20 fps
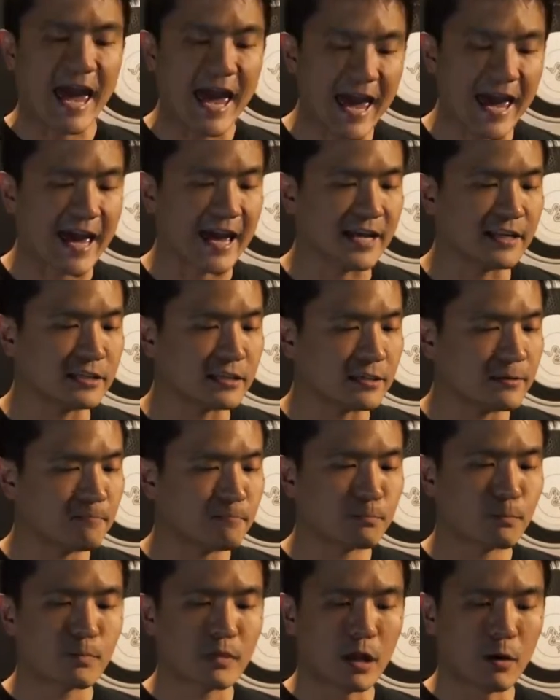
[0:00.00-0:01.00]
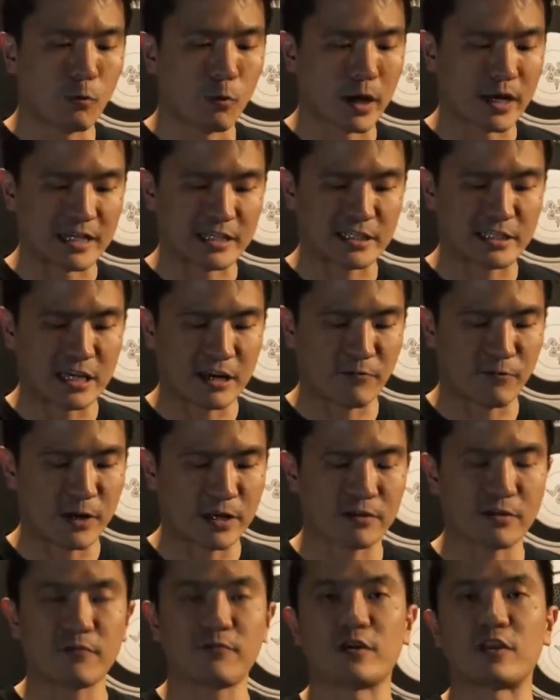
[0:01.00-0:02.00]
And what is
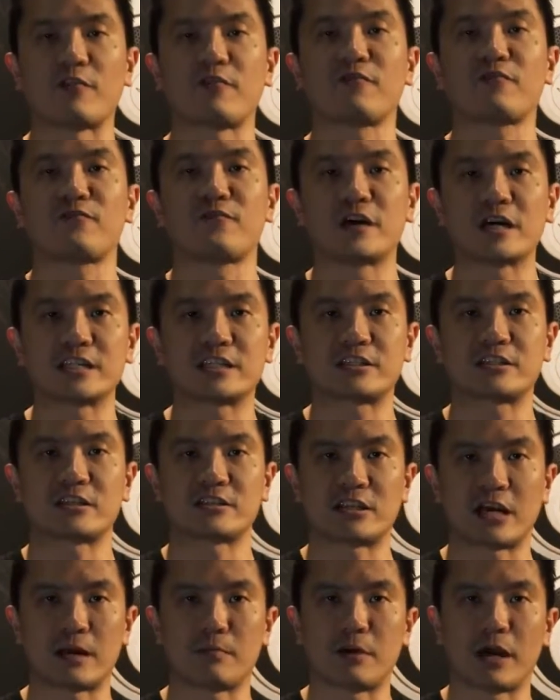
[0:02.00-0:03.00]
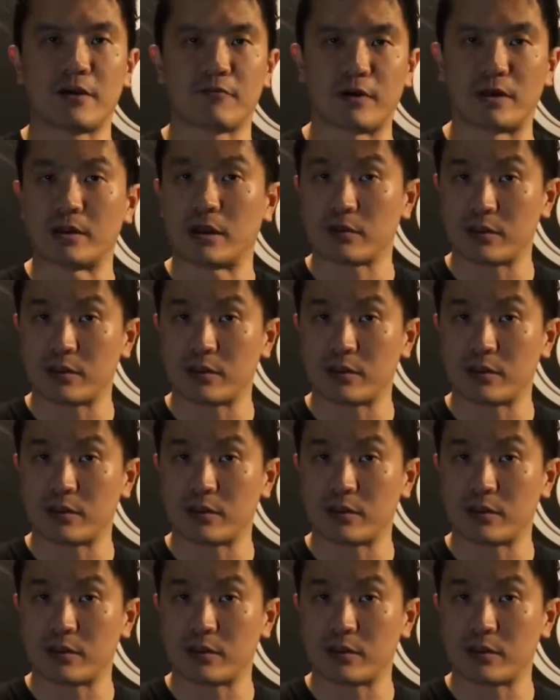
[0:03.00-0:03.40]
different for the first time ever.